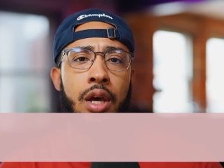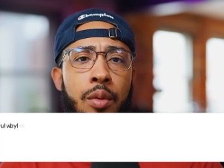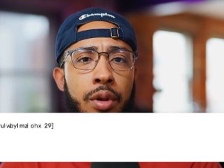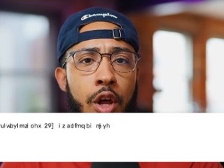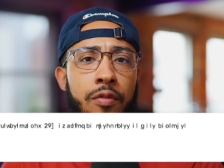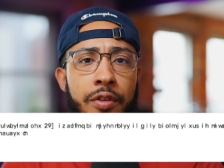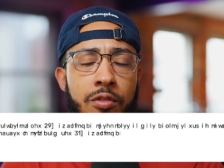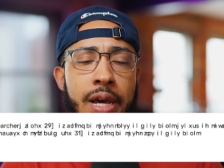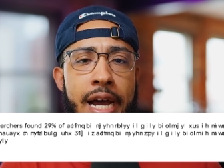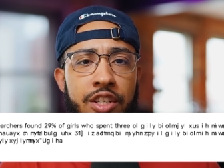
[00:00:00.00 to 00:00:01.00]
below for you
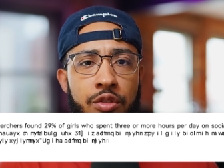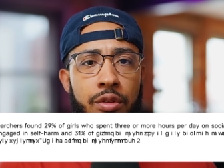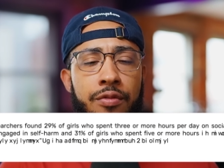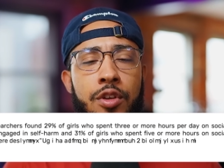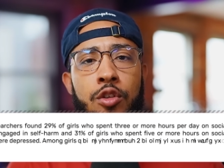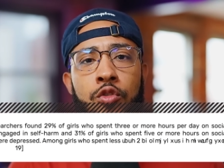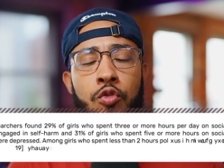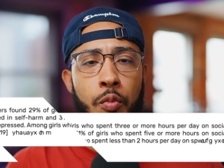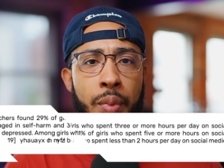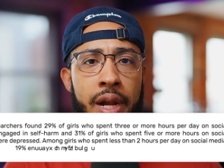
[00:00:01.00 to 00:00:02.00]
guys to review.
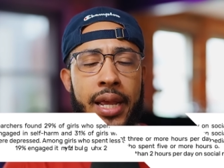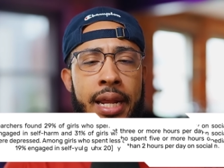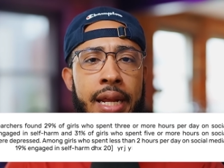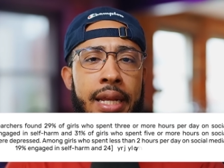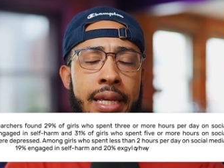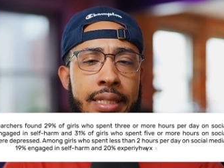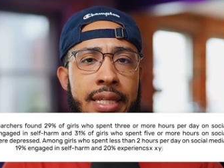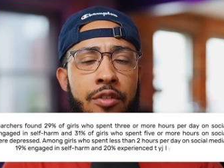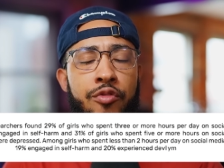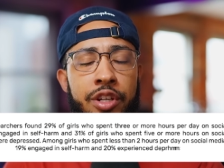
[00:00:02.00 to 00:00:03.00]
But in it, it
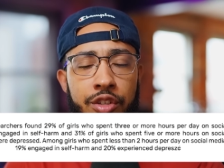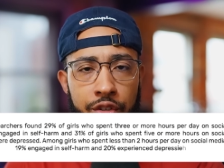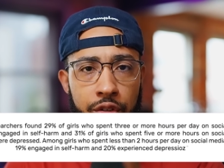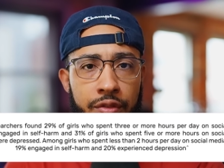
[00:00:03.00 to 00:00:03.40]
said researchers